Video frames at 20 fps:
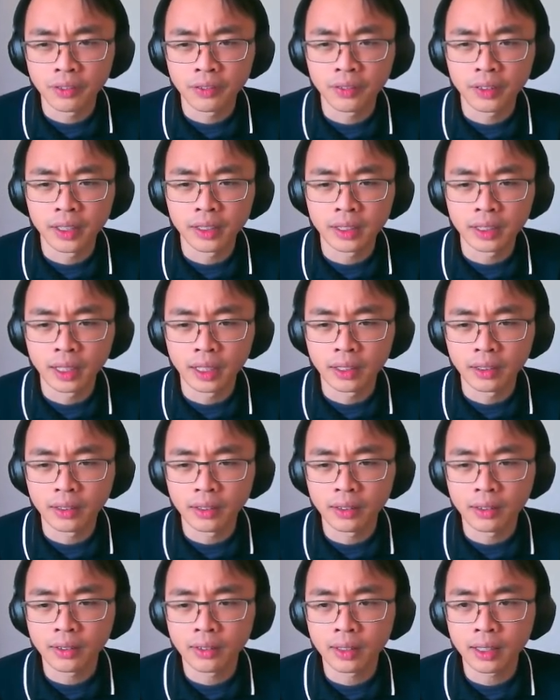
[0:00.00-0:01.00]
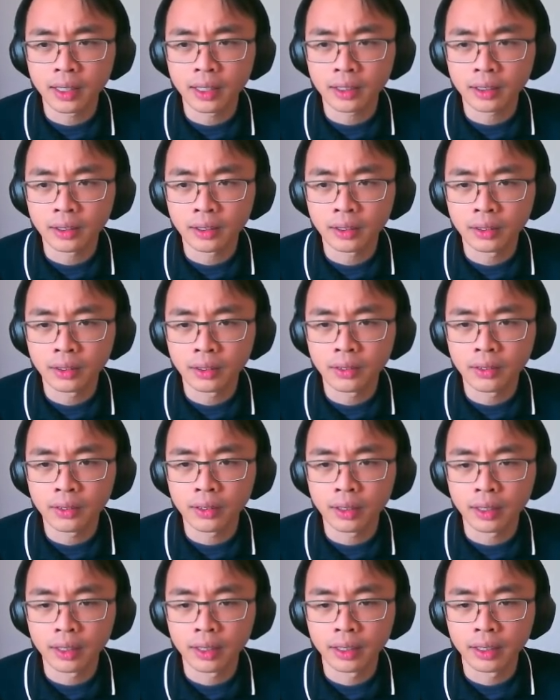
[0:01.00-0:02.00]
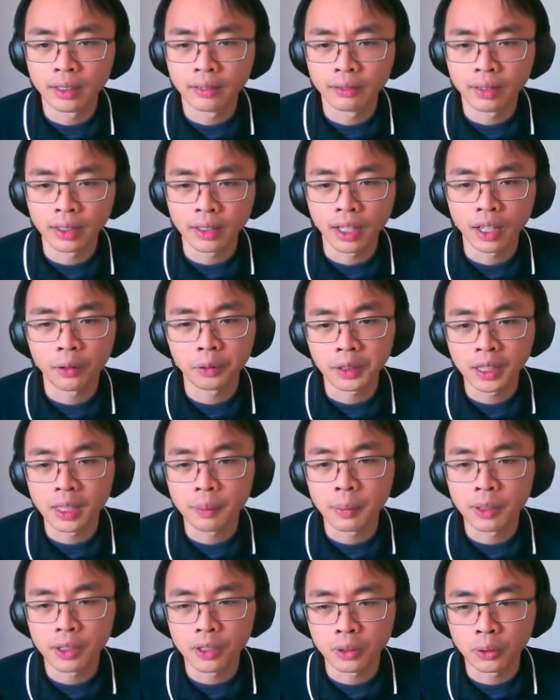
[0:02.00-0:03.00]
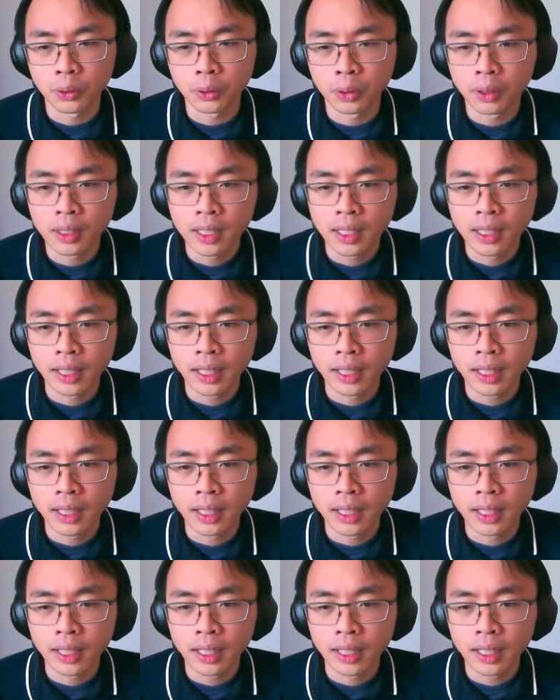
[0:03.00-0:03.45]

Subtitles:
38 seconds, and then I'll keep it short.